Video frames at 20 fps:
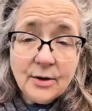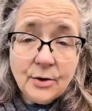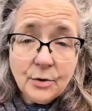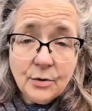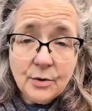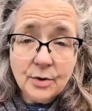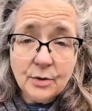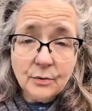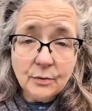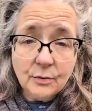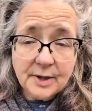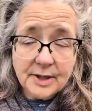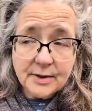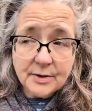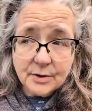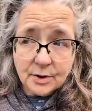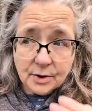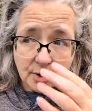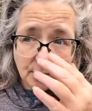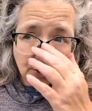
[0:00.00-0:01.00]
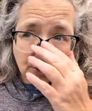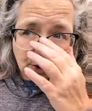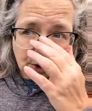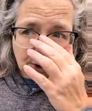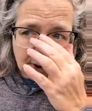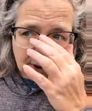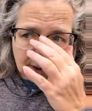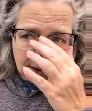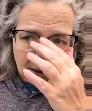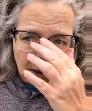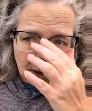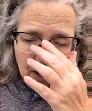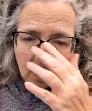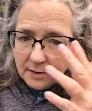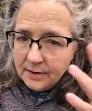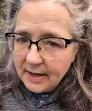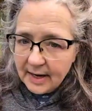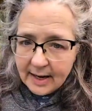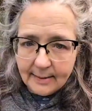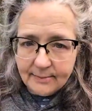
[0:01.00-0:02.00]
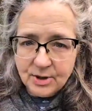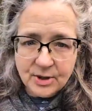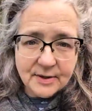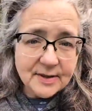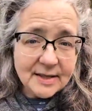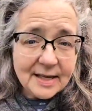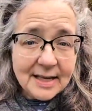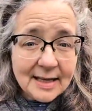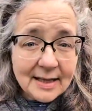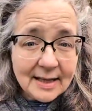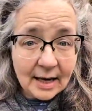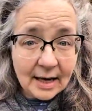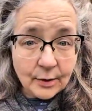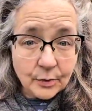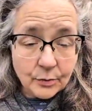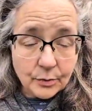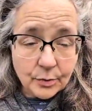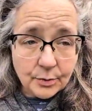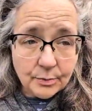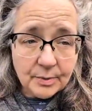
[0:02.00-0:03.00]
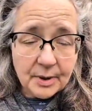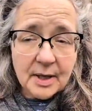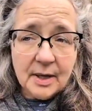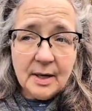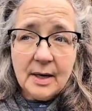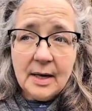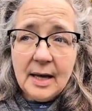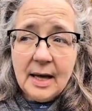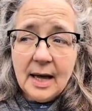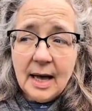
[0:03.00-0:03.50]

then you can research all the options in that group